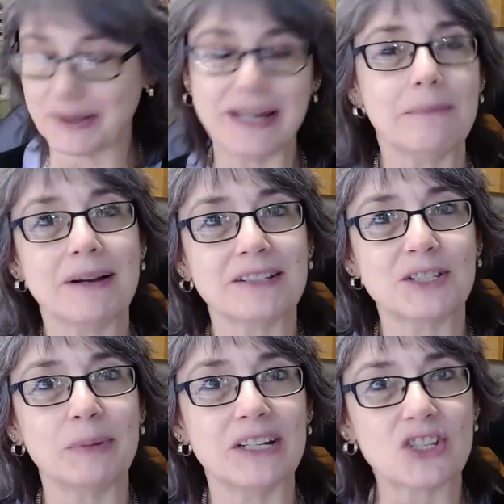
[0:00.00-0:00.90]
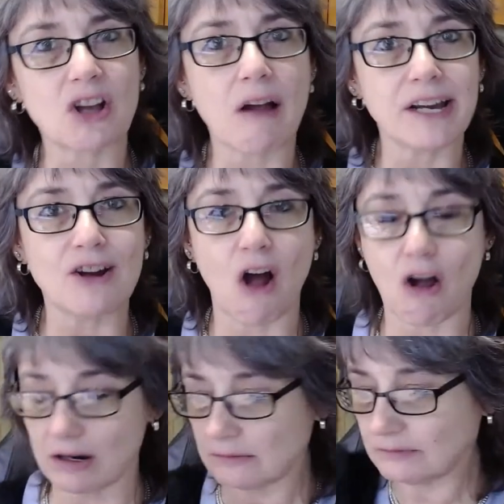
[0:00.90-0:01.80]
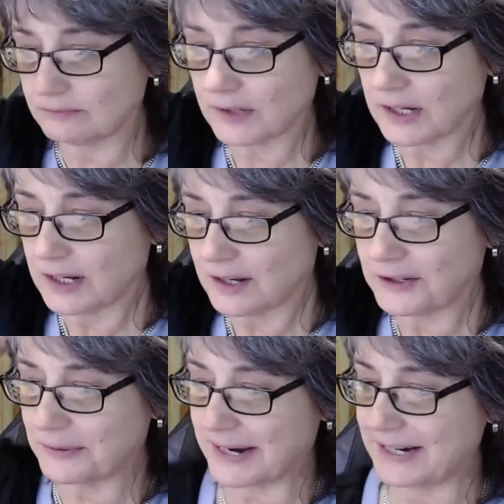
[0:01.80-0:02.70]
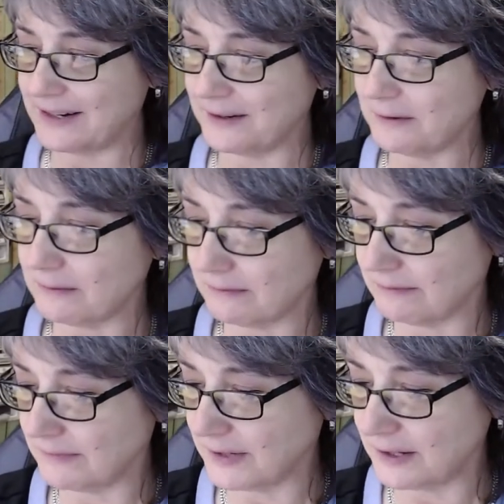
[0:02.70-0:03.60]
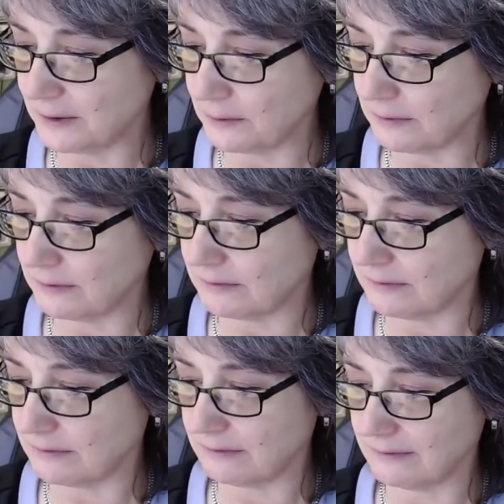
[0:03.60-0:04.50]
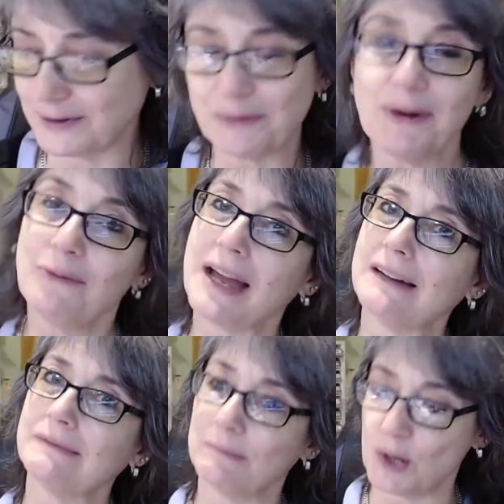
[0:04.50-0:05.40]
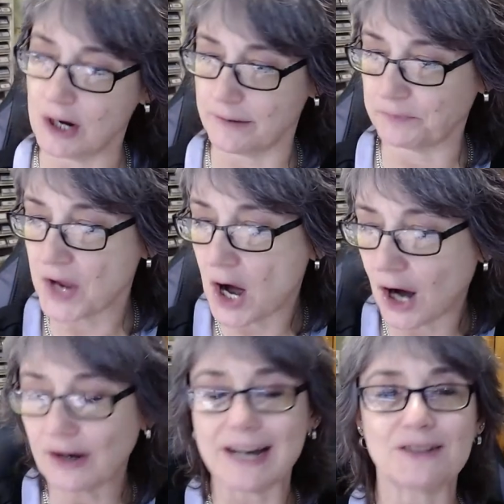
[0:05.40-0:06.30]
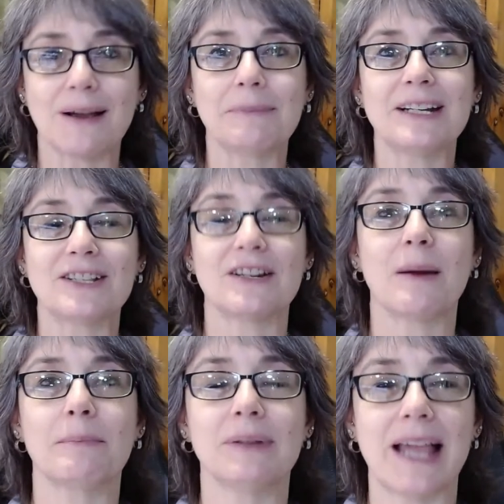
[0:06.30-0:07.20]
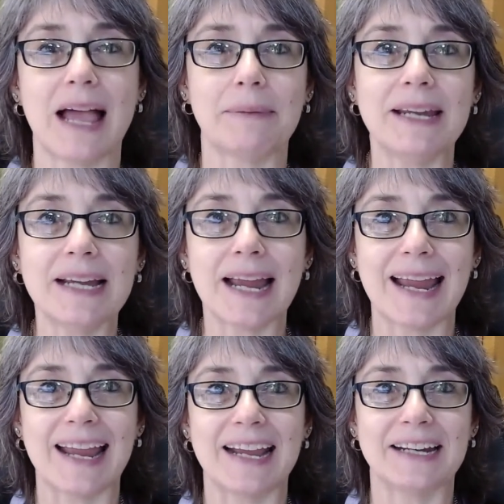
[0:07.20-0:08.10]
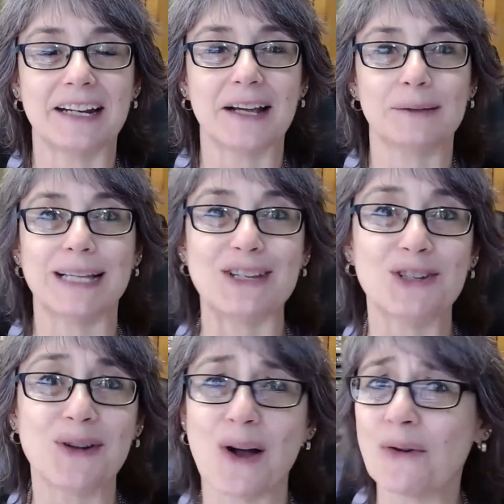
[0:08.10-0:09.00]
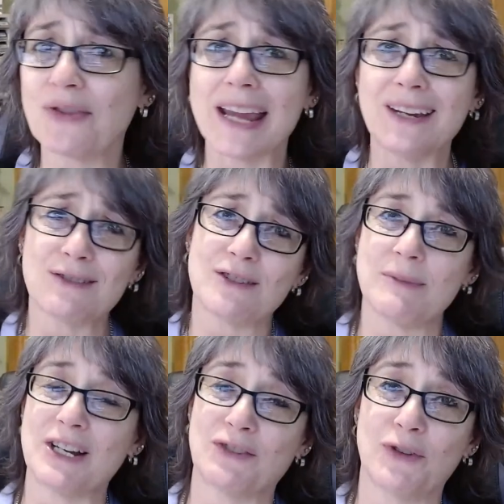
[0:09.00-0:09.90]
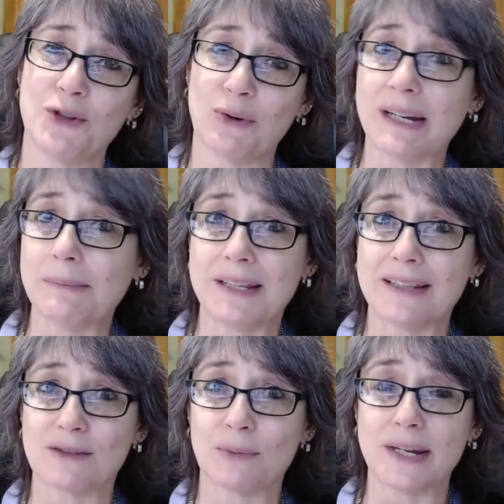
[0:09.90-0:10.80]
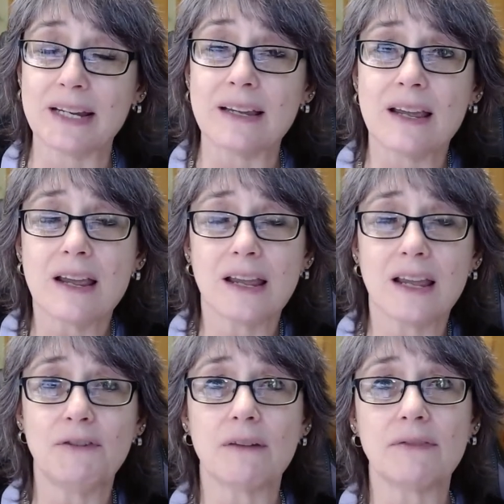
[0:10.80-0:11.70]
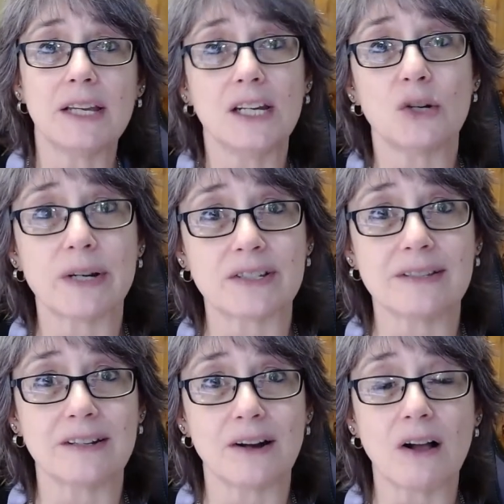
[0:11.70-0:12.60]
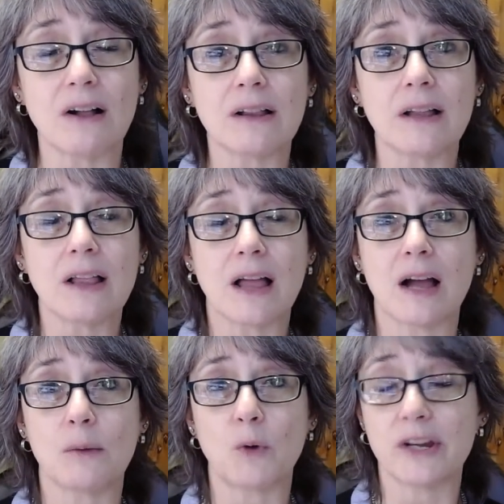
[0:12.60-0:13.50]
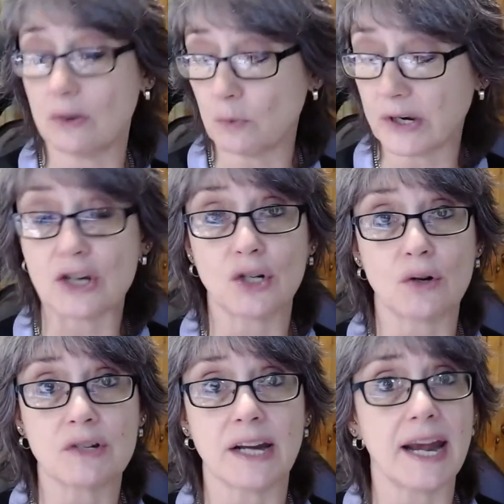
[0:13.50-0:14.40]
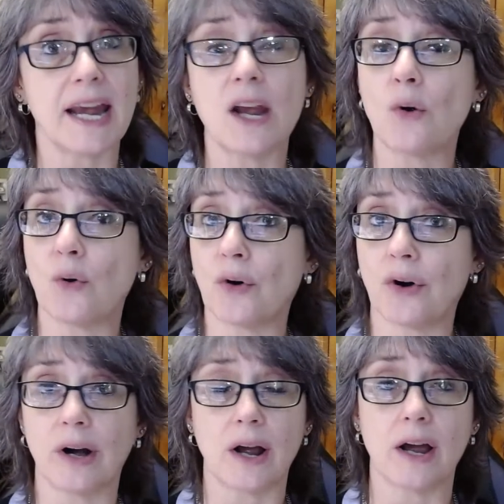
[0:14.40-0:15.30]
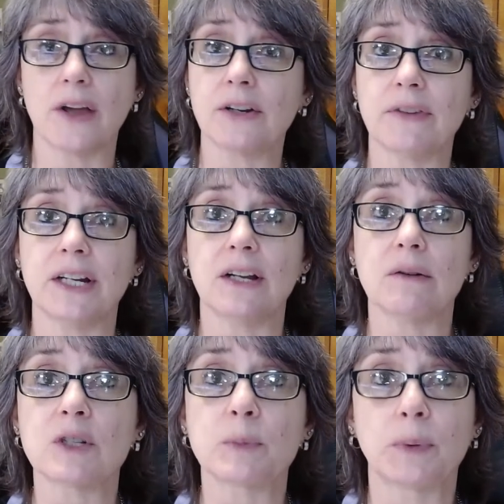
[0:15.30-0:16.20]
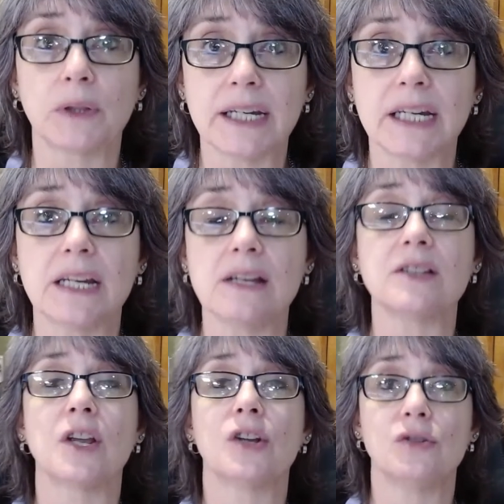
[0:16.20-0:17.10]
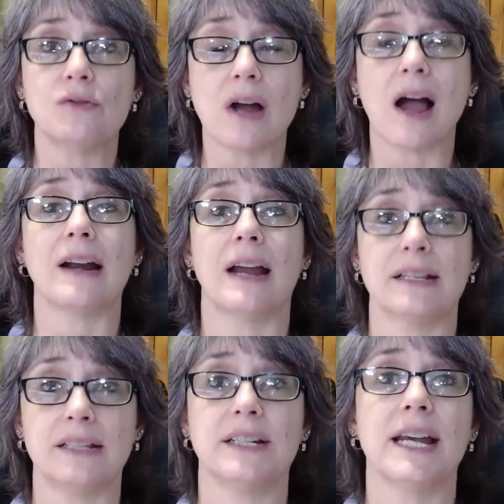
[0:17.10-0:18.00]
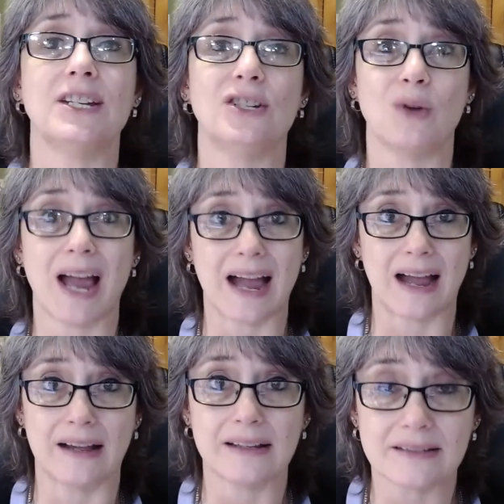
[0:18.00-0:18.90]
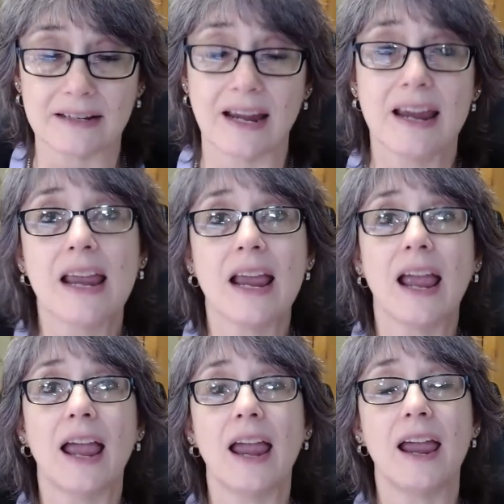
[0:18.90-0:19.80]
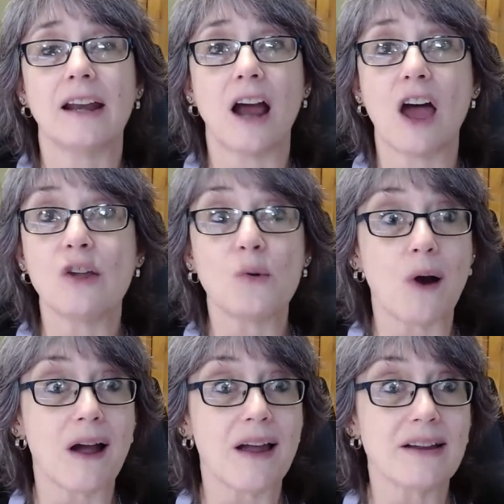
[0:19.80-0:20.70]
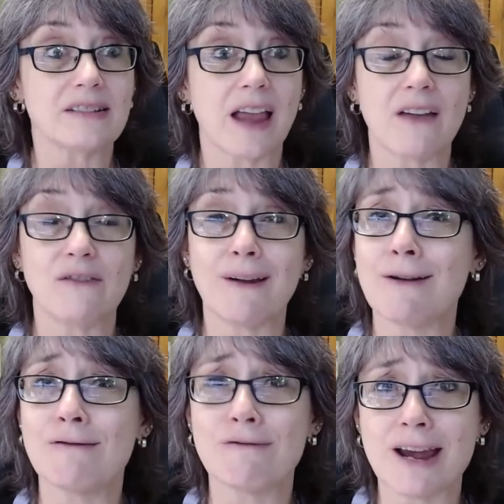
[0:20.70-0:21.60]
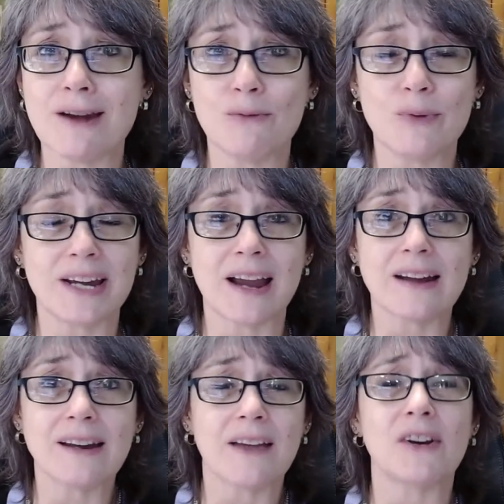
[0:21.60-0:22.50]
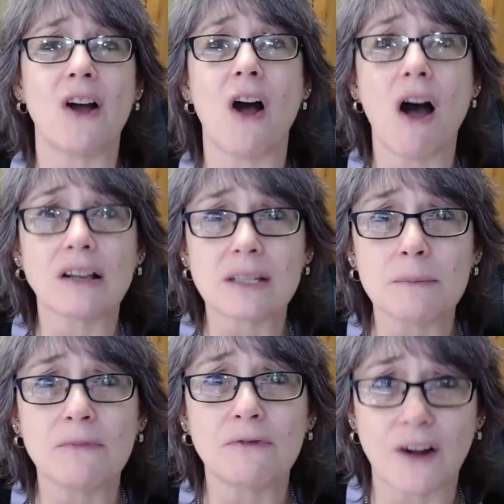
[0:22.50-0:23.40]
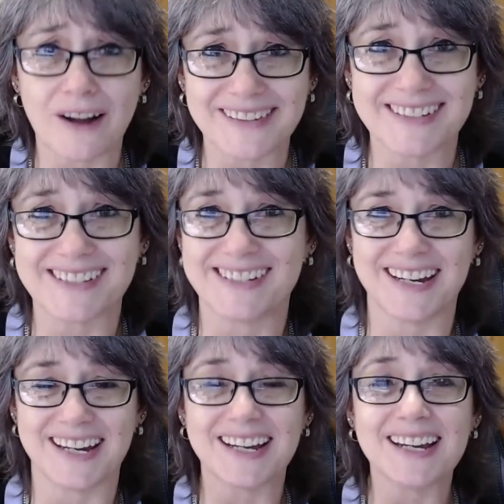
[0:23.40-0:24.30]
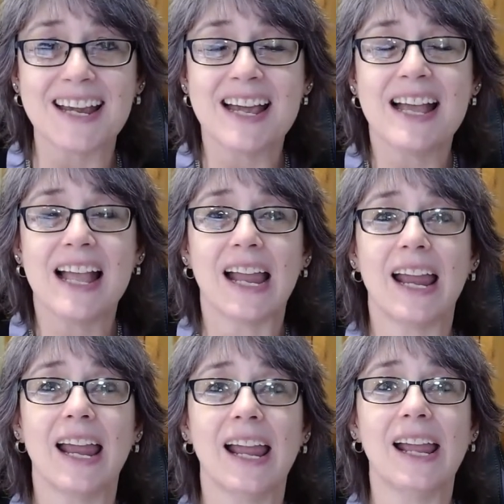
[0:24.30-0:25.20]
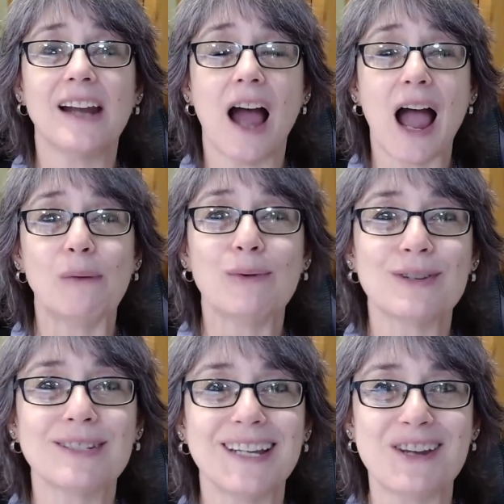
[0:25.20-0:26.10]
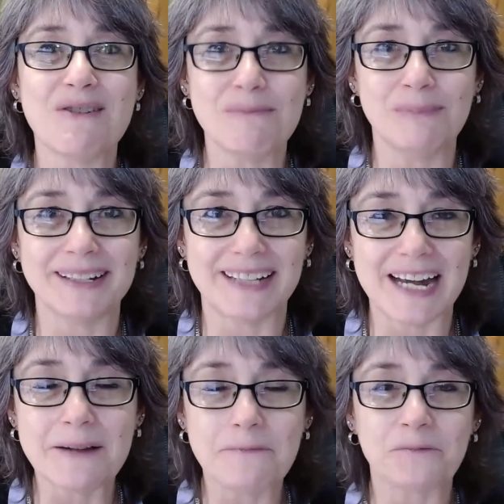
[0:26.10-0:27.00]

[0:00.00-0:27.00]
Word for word: So he must have been a Scottie dog. So I didn't know. Didn't know. Don't know that book. All right. So I'm going to stop blabbing and uh, let you go. Thank you so much for joining me this week. If you have any questions at all, um, what, what I show today or other videos, please do not hesitate to ask. And otherwise, have a great weekend. Have an awesome Father's Day. And I will see you Monday,